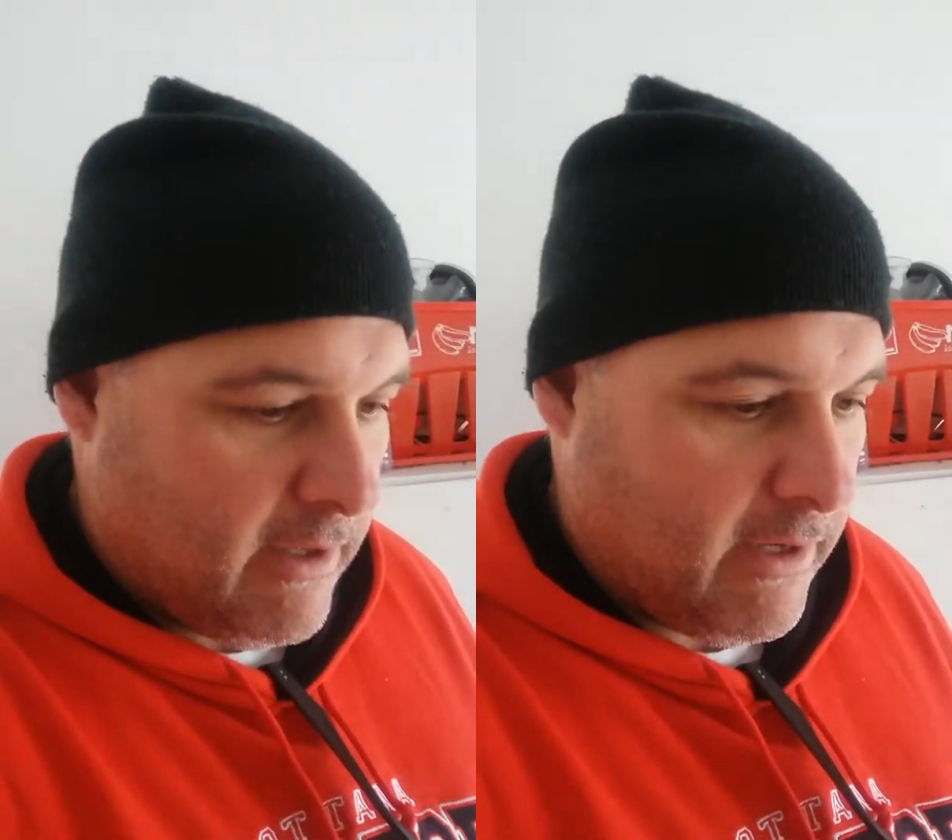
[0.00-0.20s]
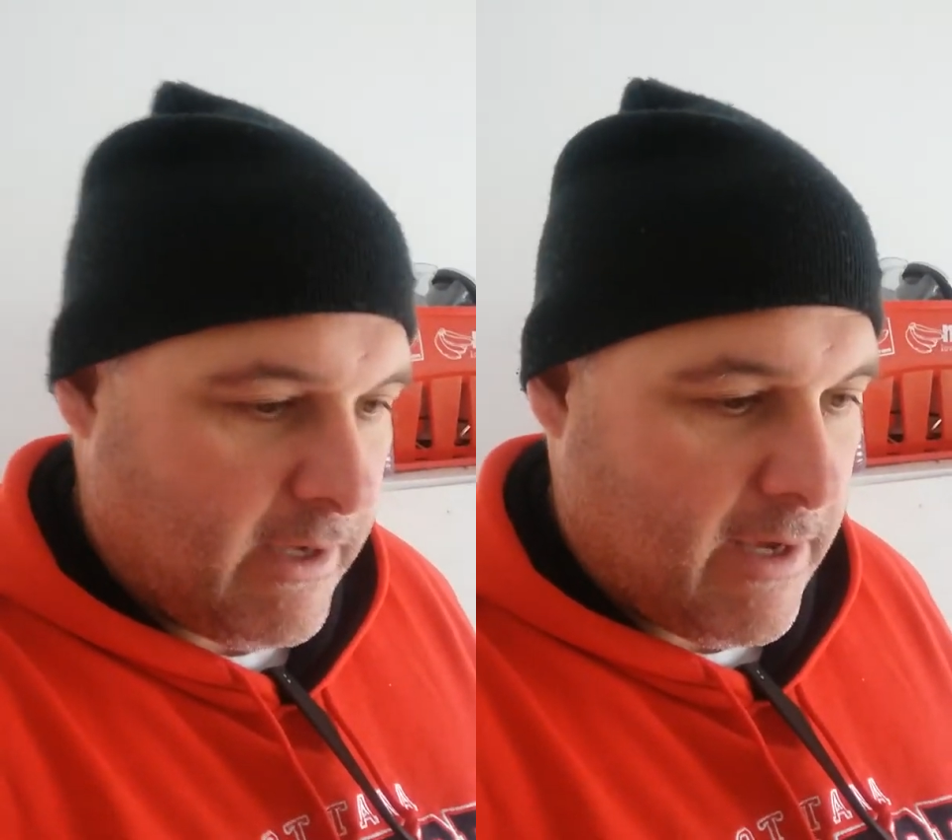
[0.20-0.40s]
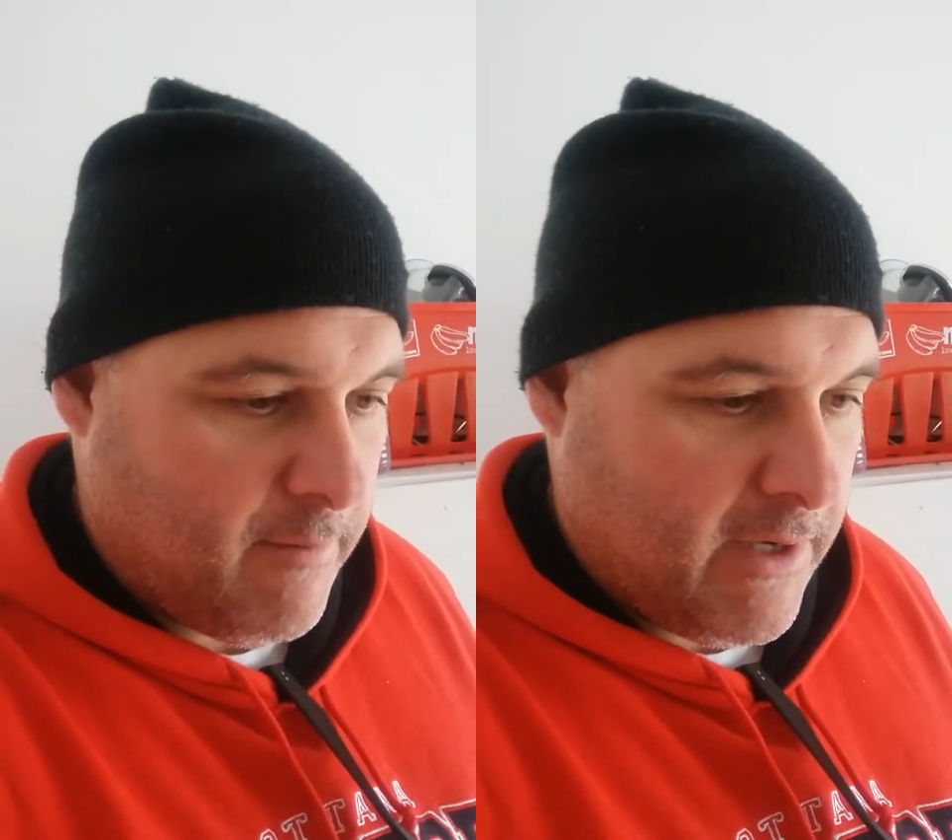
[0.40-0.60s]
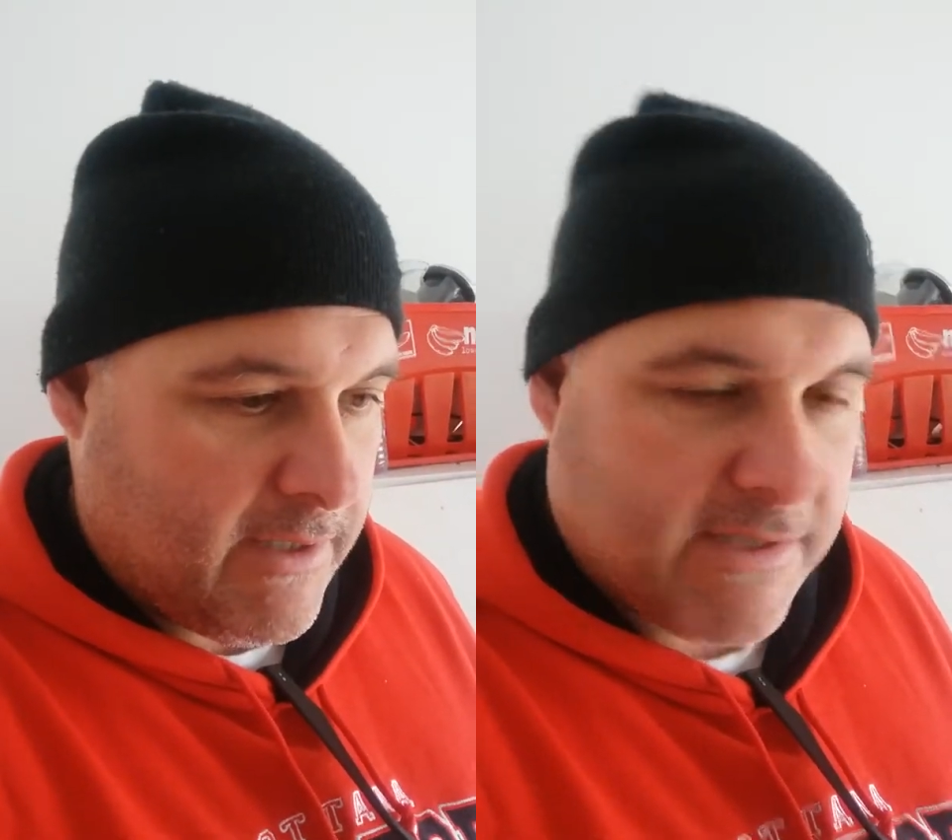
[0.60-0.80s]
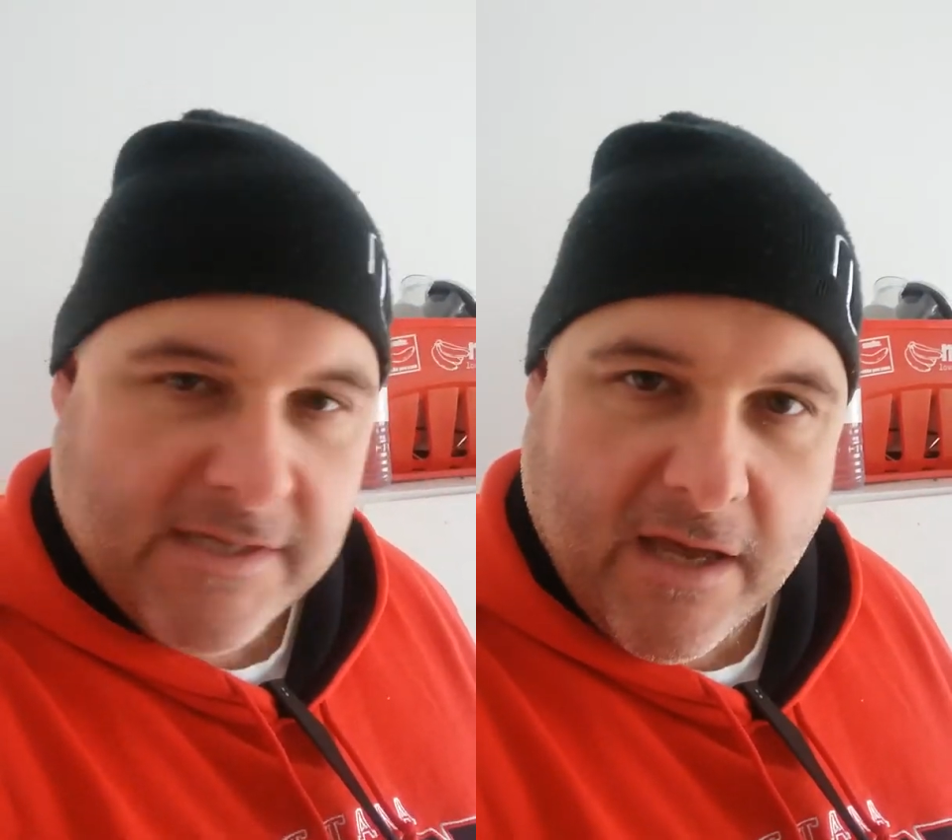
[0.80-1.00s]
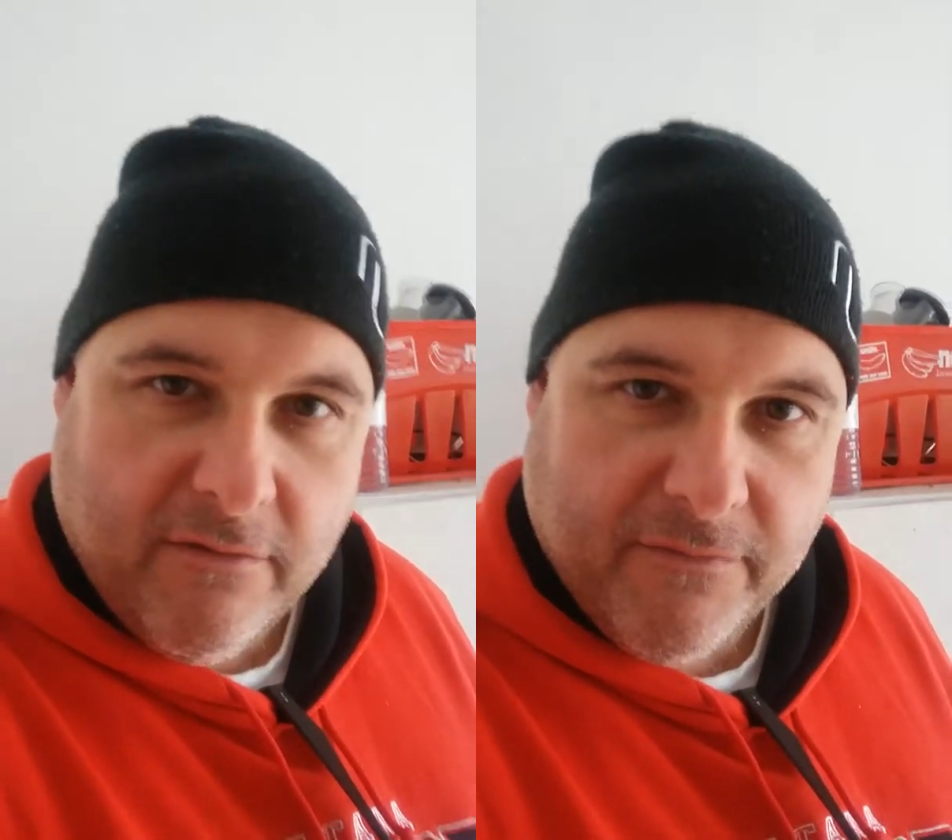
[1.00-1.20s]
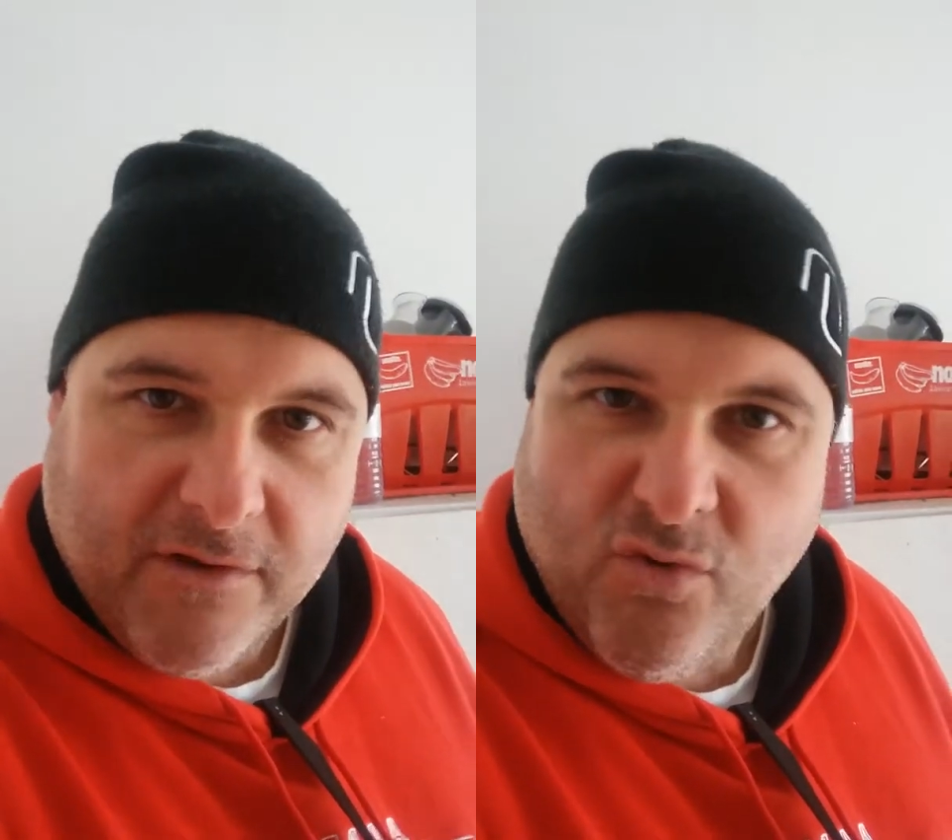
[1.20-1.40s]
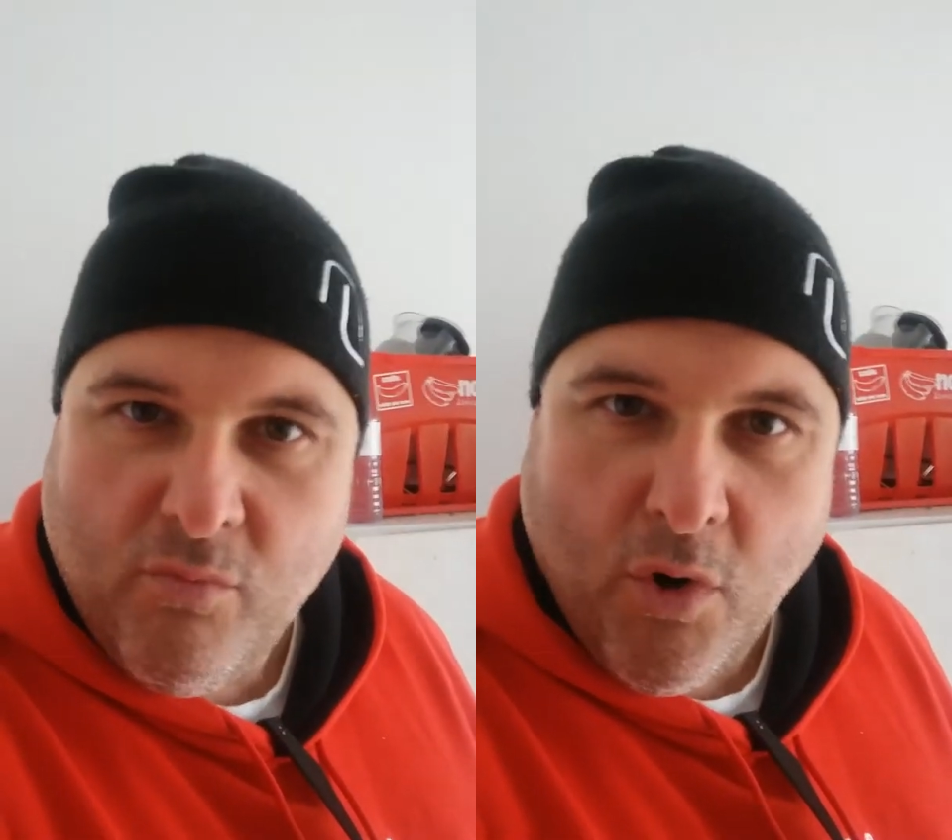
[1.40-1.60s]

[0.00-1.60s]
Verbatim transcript: and got myself a new